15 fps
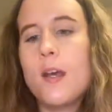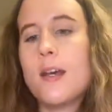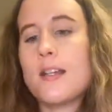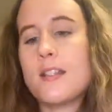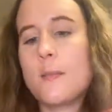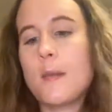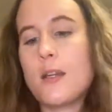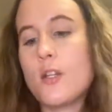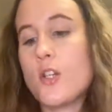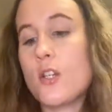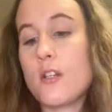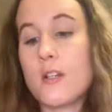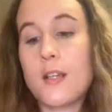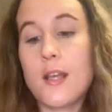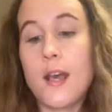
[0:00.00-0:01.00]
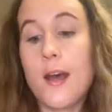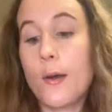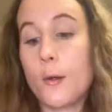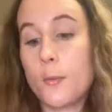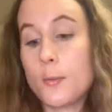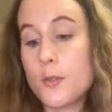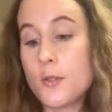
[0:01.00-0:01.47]
As I mentioned, it
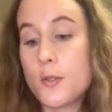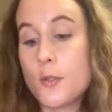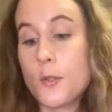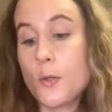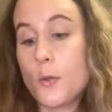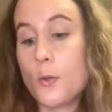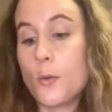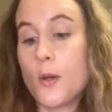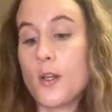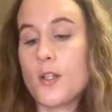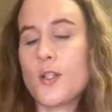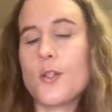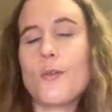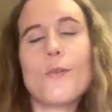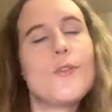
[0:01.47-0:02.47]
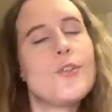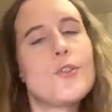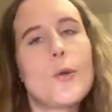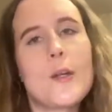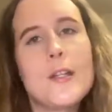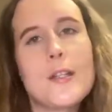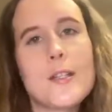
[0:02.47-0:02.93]
helps to soothe the
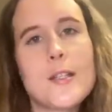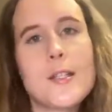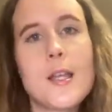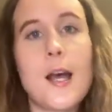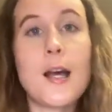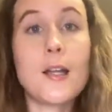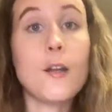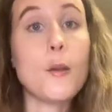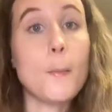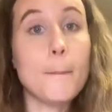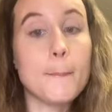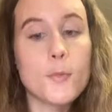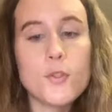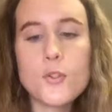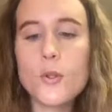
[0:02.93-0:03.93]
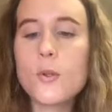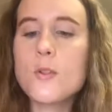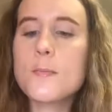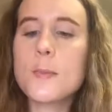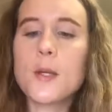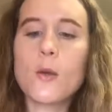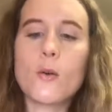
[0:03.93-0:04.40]
joints and
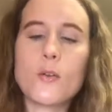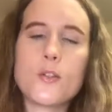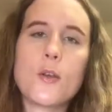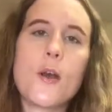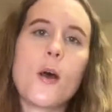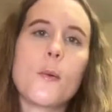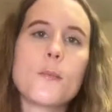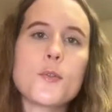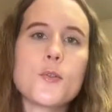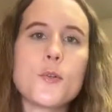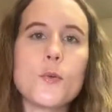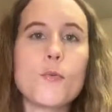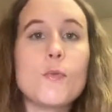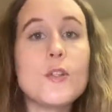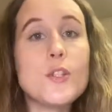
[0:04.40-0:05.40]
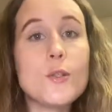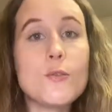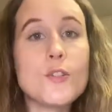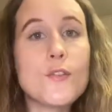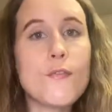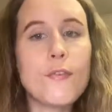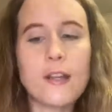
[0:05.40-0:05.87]
muscles, but it also helps to
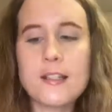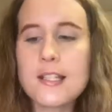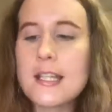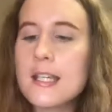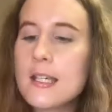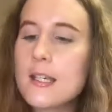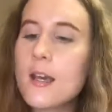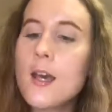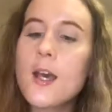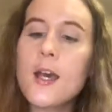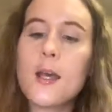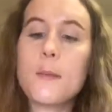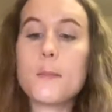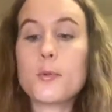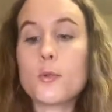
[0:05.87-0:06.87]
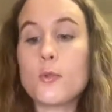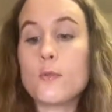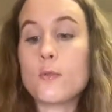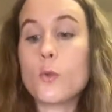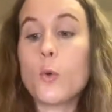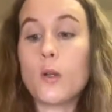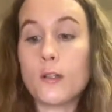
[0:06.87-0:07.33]
reduce fatigue,
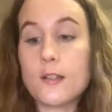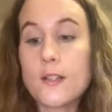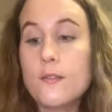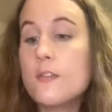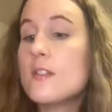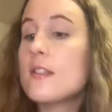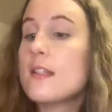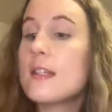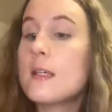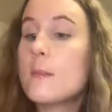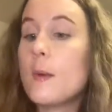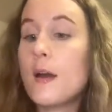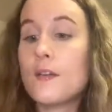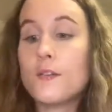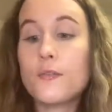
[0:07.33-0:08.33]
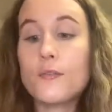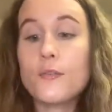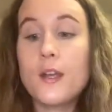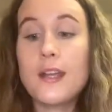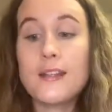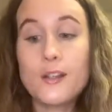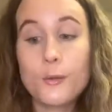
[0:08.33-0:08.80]
improve quality of sleep and
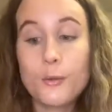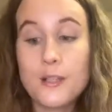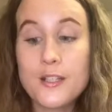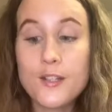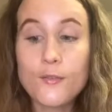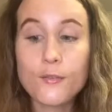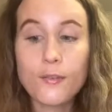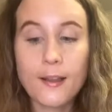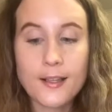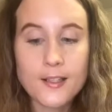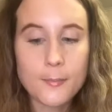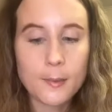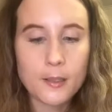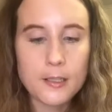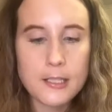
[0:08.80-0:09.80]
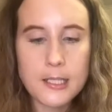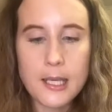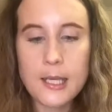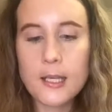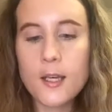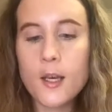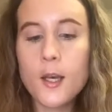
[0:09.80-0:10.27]
increase
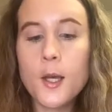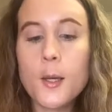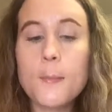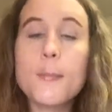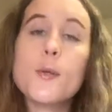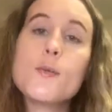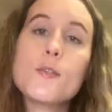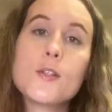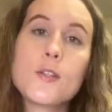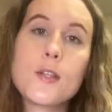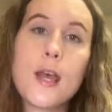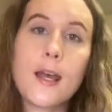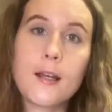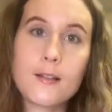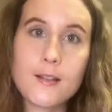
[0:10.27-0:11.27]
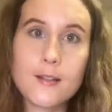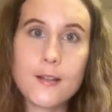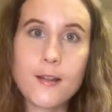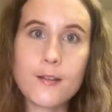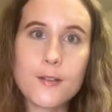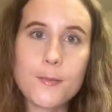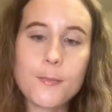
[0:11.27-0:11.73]
flexibility, boosts
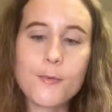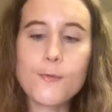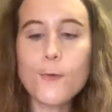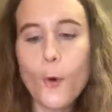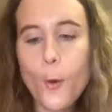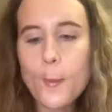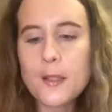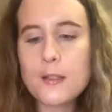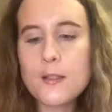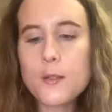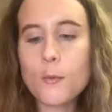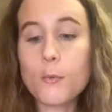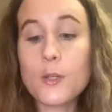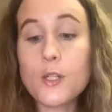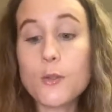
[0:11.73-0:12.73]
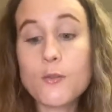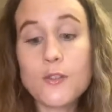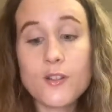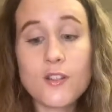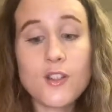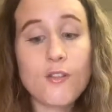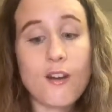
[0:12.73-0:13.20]
exercise performance,
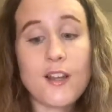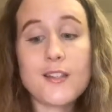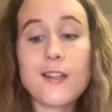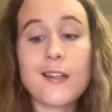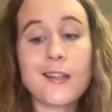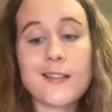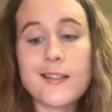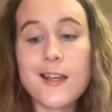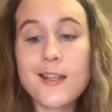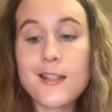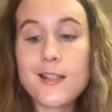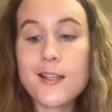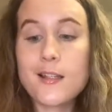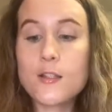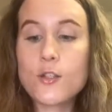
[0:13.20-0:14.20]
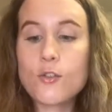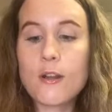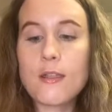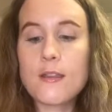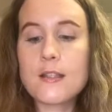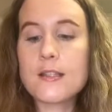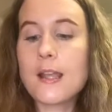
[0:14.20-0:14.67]
reduces stress and anxiety,
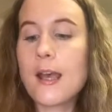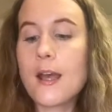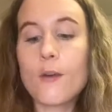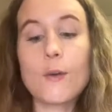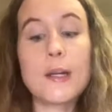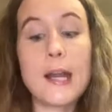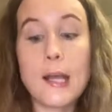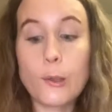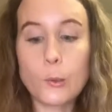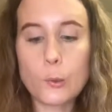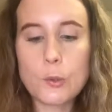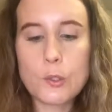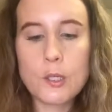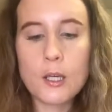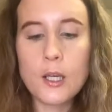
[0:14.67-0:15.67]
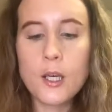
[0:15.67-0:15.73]
strengthens hair and nails,